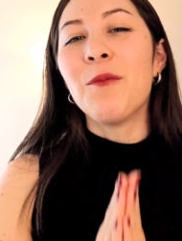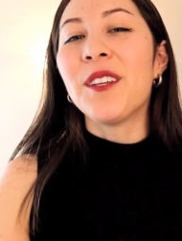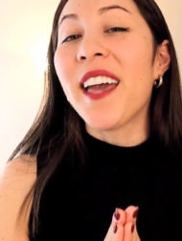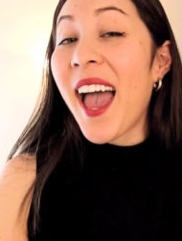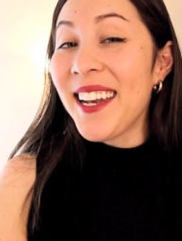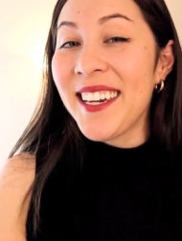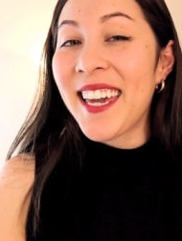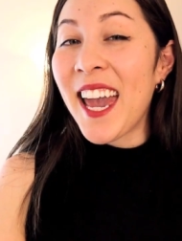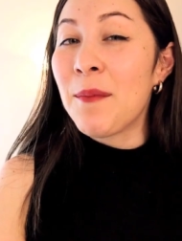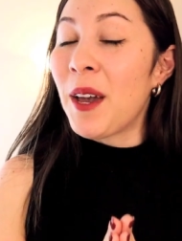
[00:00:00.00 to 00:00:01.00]
with any
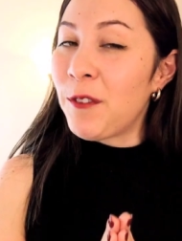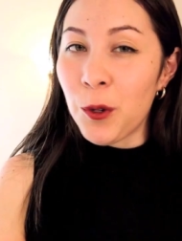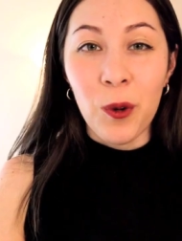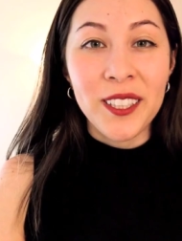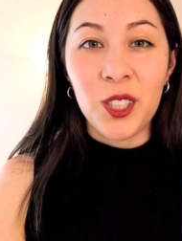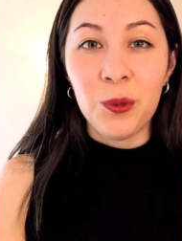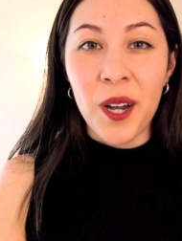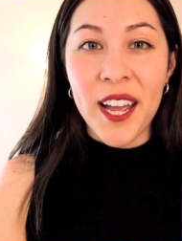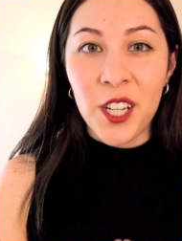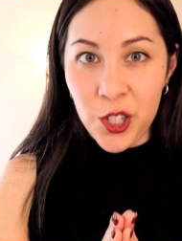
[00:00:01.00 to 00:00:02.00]
game, if you want to
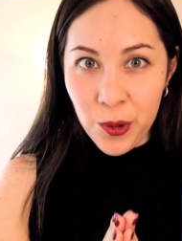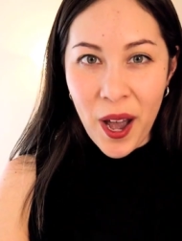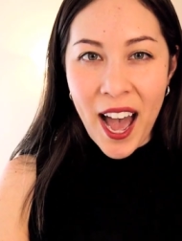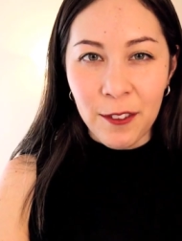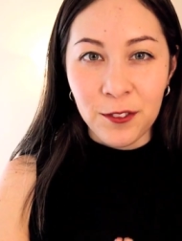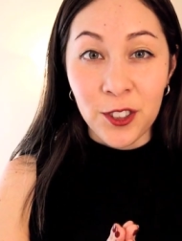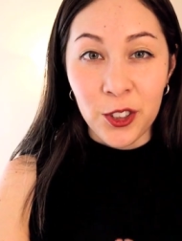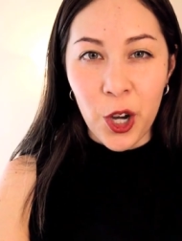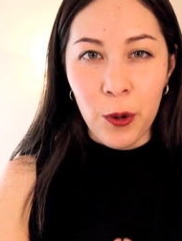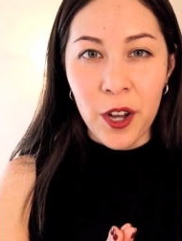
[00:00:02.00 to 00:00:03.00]
win, you have to
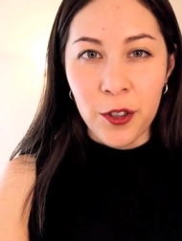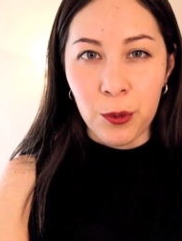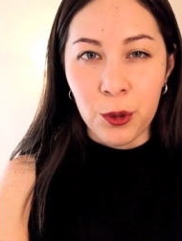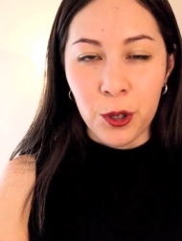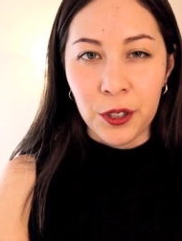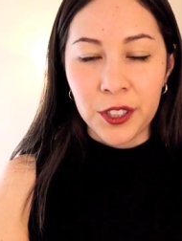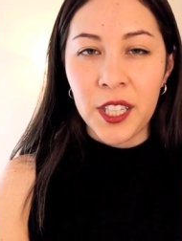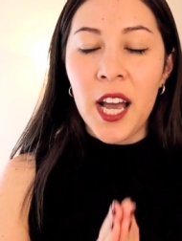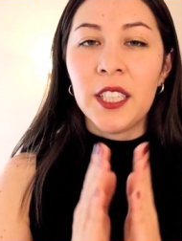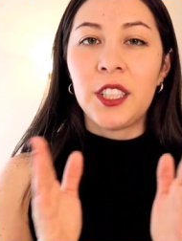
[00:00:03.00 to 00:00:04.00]
know the rules.
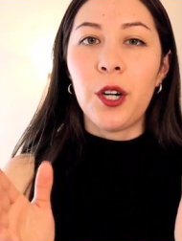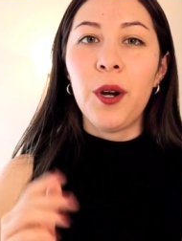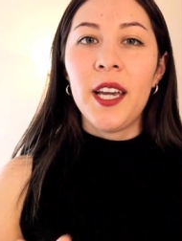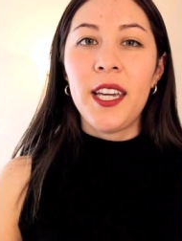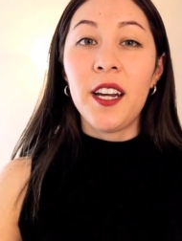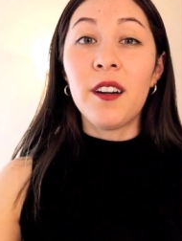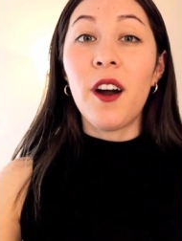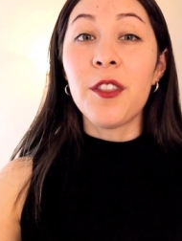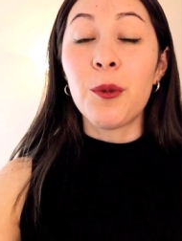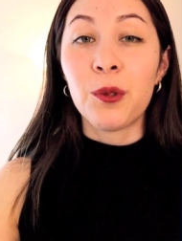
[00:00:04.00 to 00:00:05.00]
So here
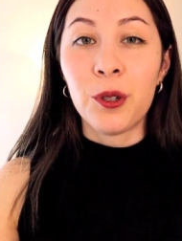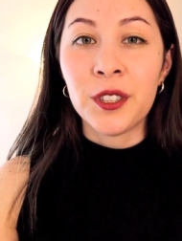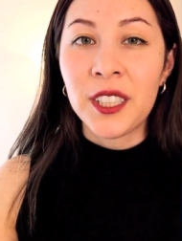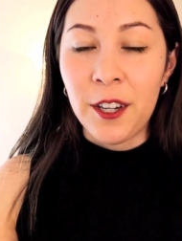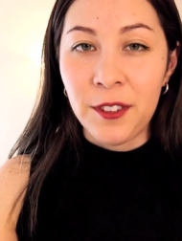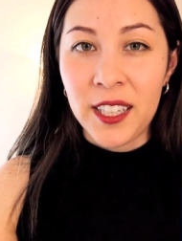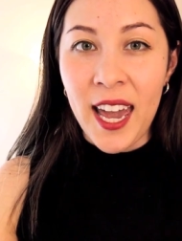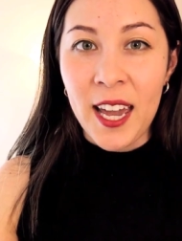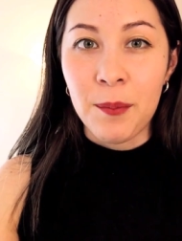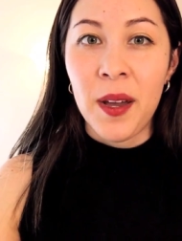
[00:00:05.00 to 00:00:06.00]
are the rules of the
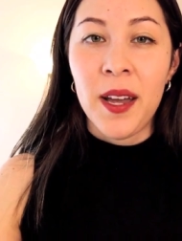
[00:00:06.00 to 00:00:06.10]
game,